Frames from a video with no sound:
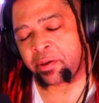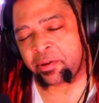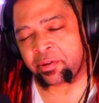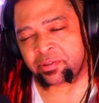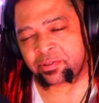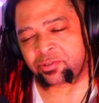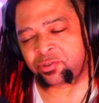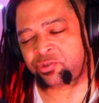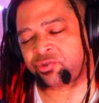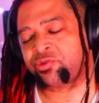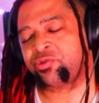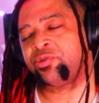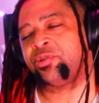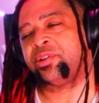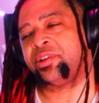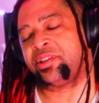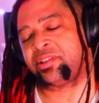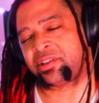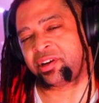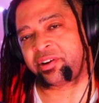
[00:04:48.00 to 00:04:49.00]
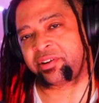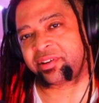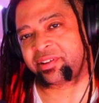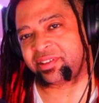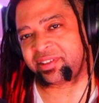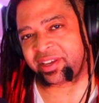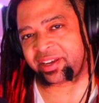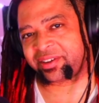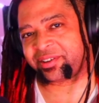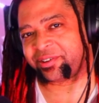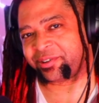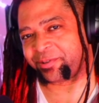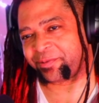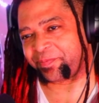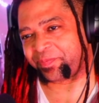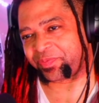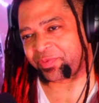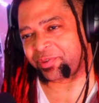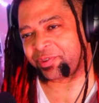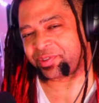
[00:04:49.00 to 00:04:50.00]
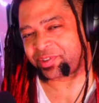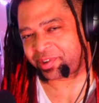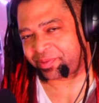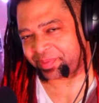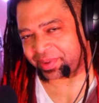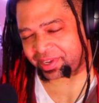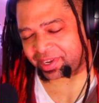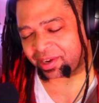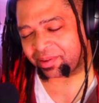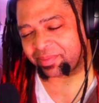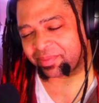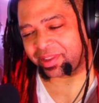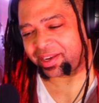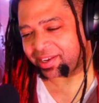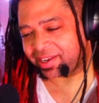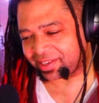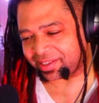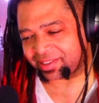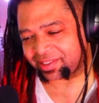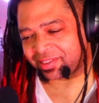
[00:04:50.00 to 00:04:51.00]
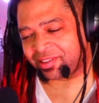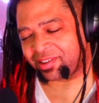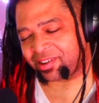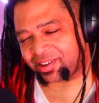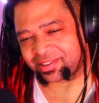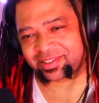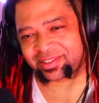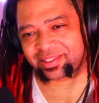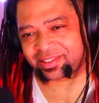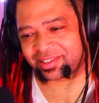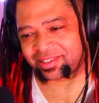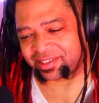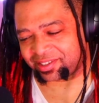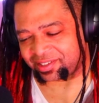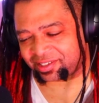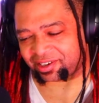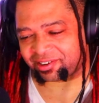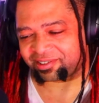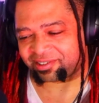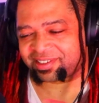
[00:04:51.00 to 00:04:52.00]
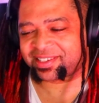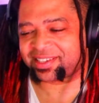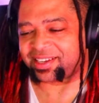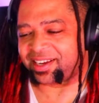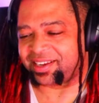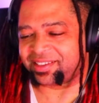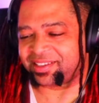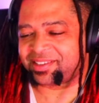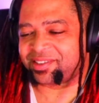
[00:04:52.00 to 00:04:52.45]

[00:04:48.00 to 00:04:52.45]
truly dark Deku it was going to become like lost to the dark side,